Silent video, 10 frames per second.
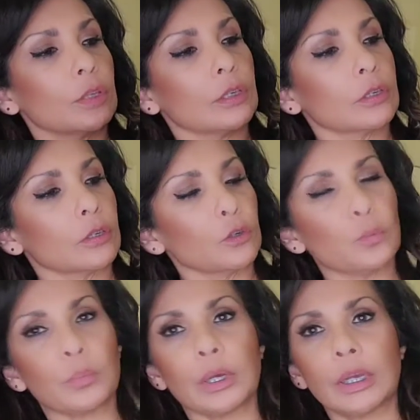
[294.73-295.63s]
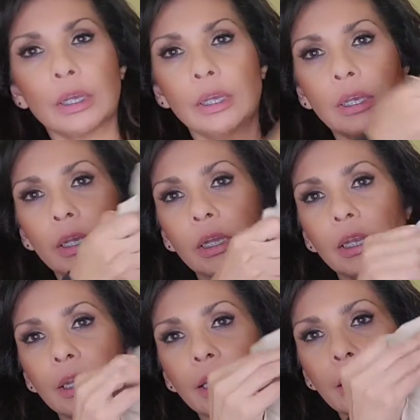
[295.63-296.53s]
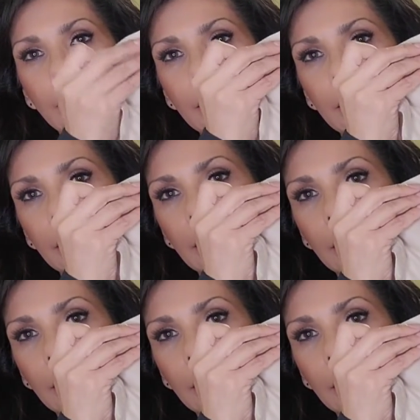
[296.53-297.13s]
with the scoop neck